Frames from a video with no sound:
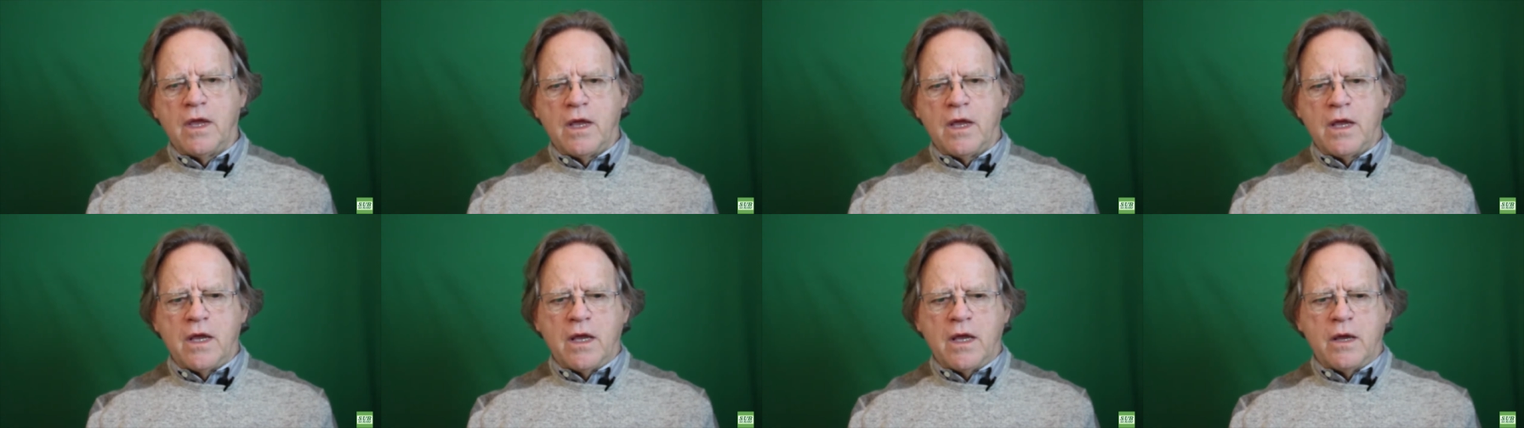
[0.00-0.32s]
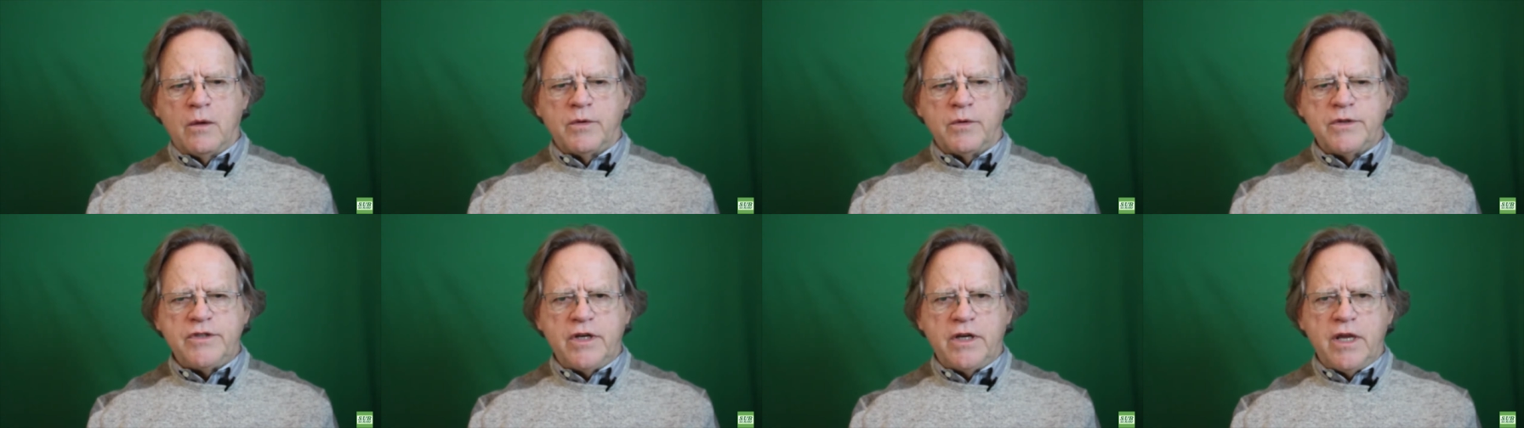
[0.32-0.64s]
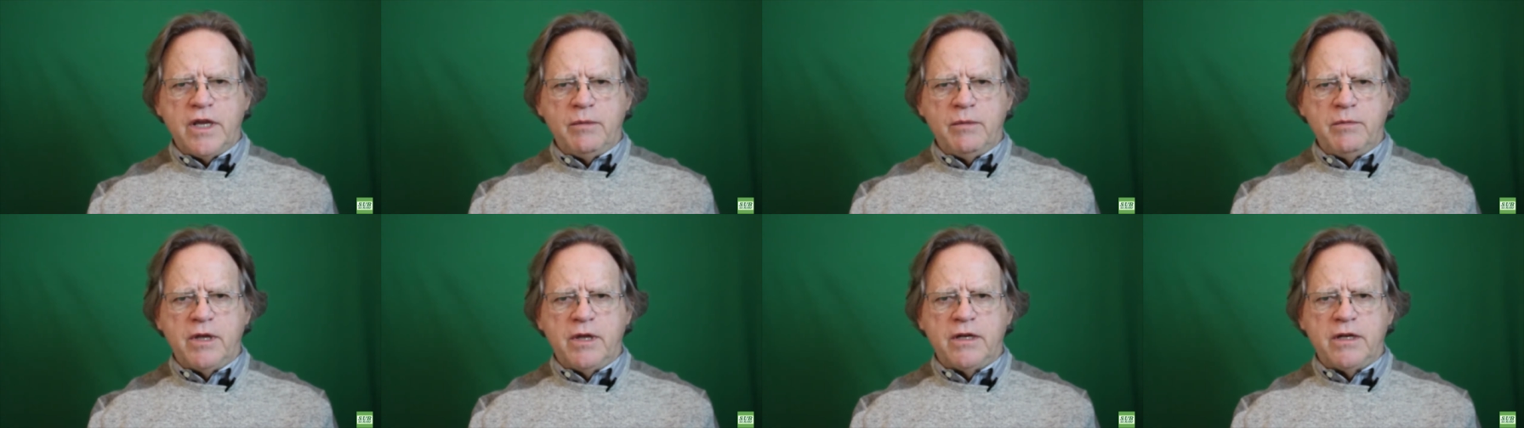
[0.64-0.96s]
And when she
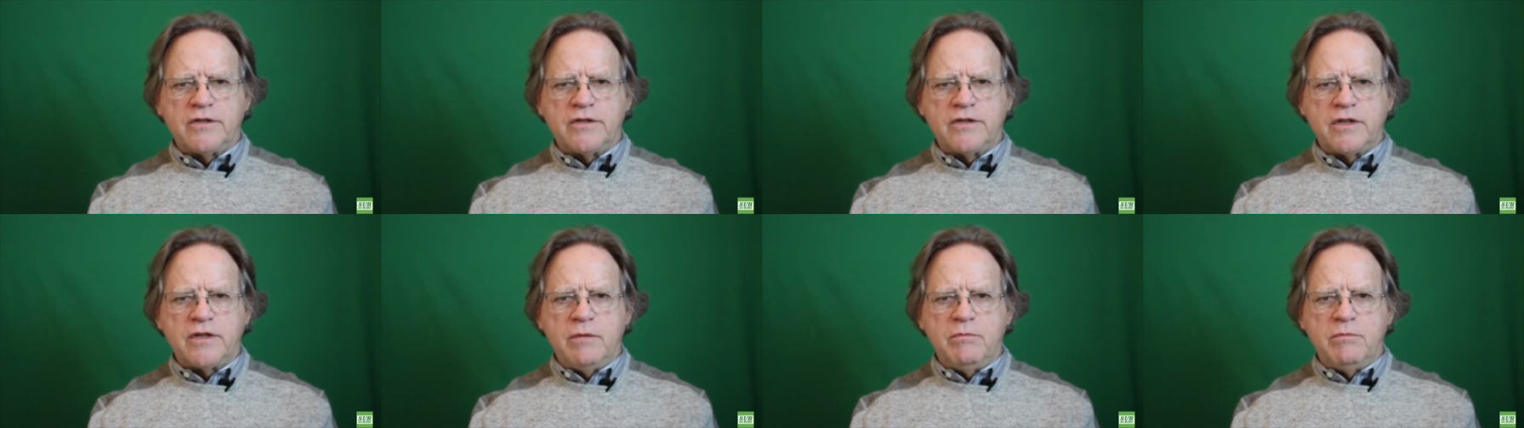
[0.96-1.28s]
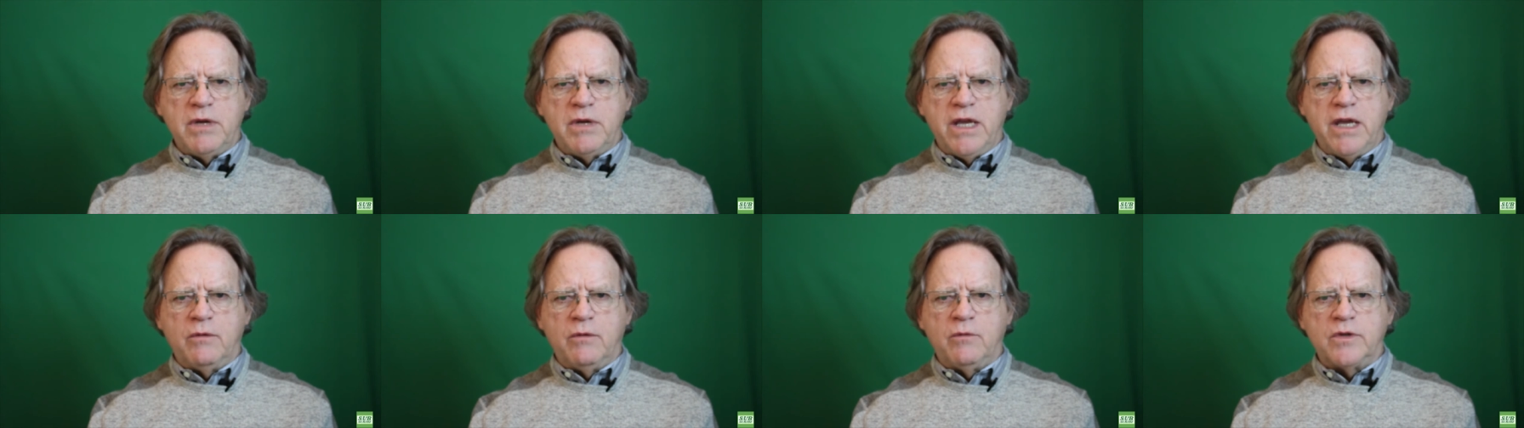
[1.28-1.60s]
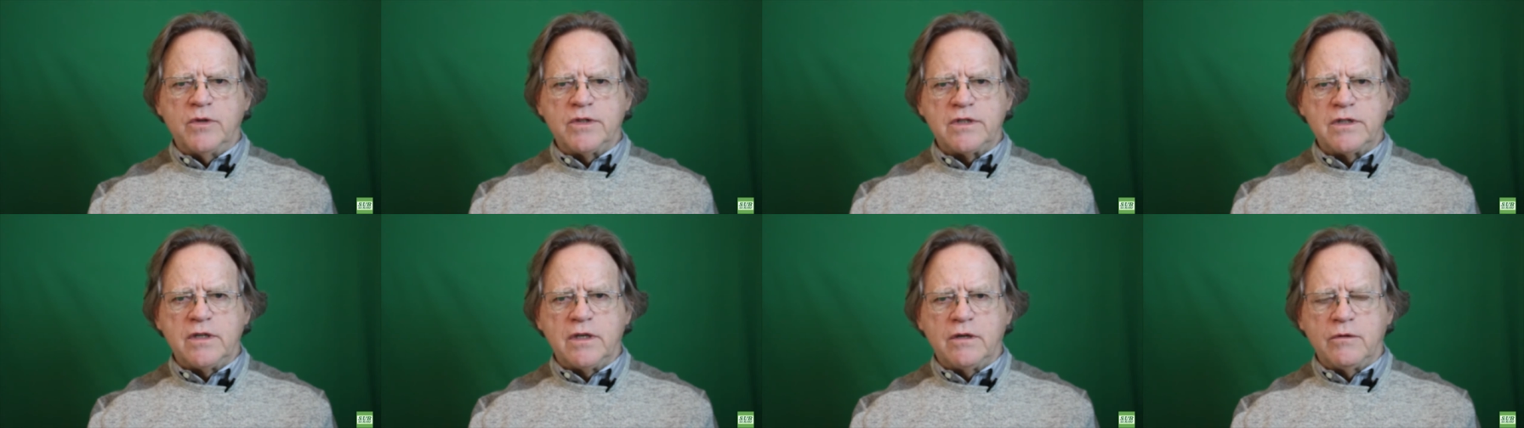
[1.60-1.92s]
came in to see me and
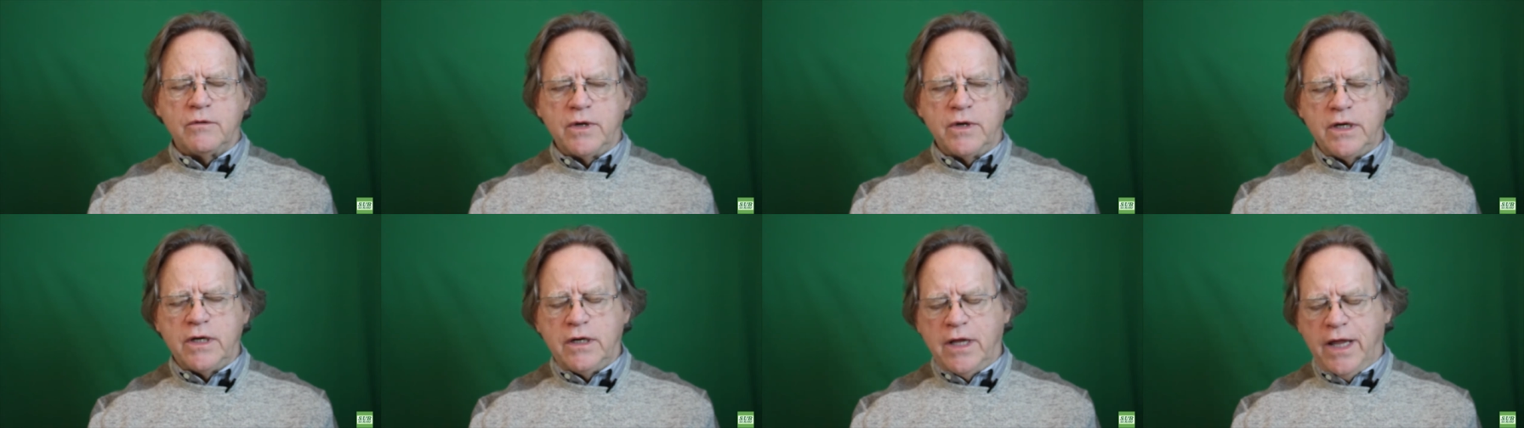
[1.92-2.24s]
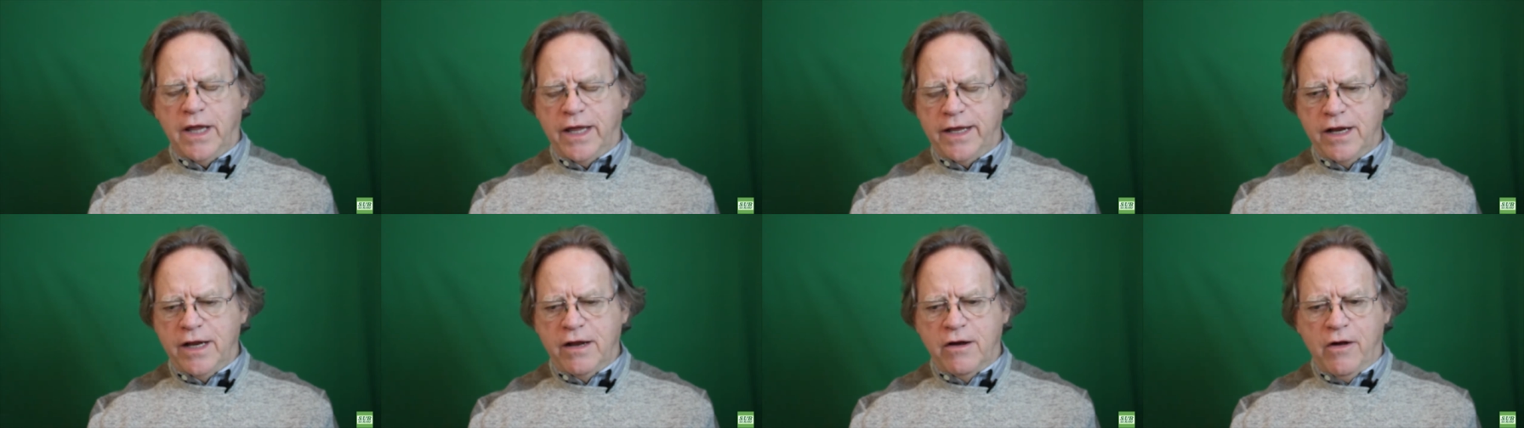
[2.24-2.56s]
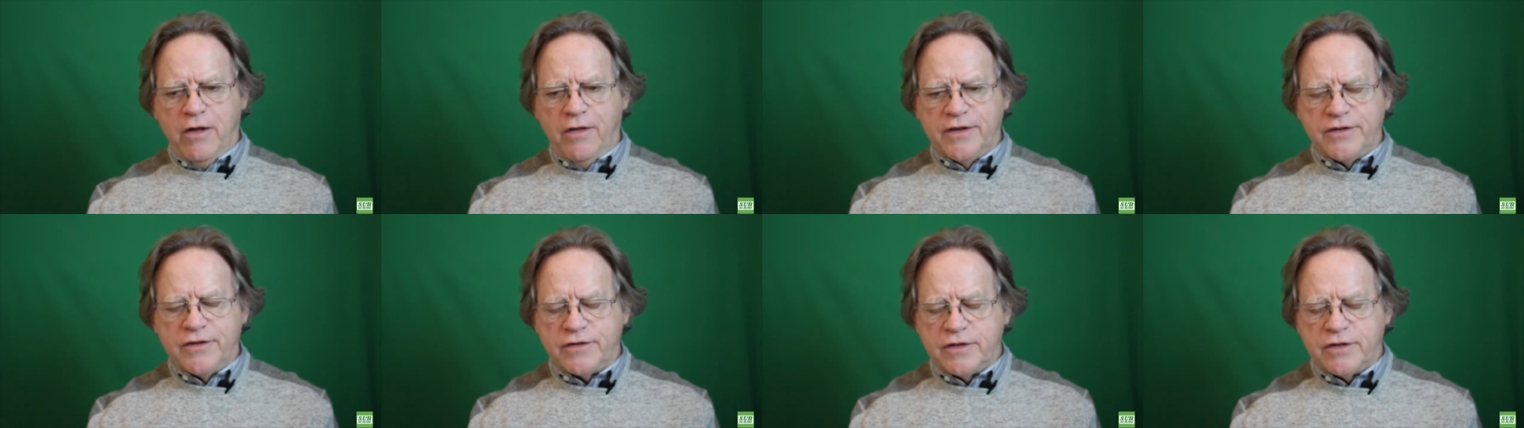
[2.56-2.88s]
was t- relating
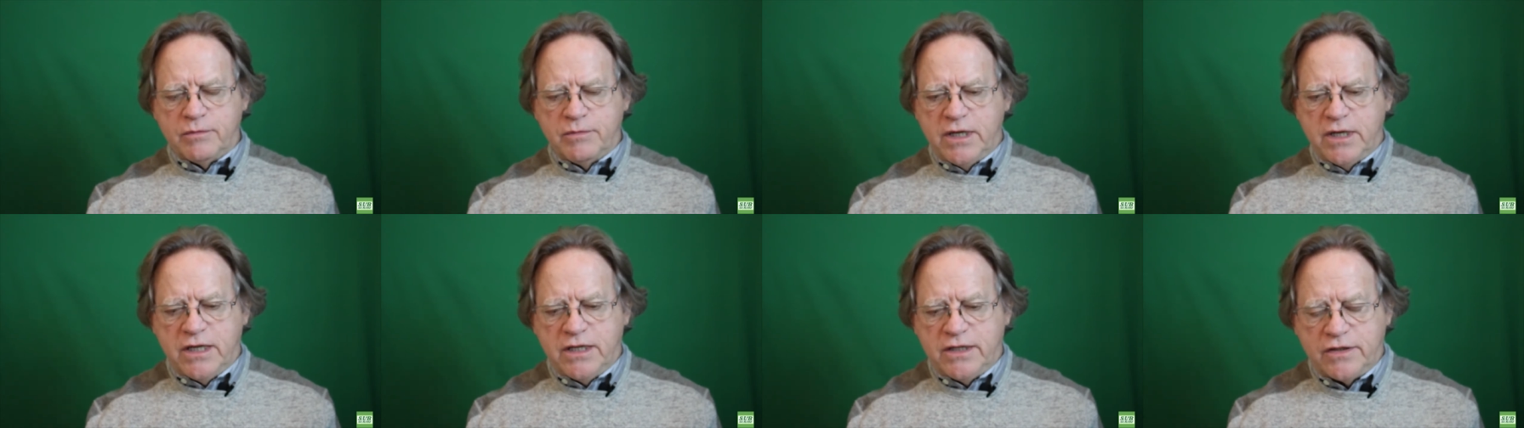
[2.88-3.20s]
all this to me,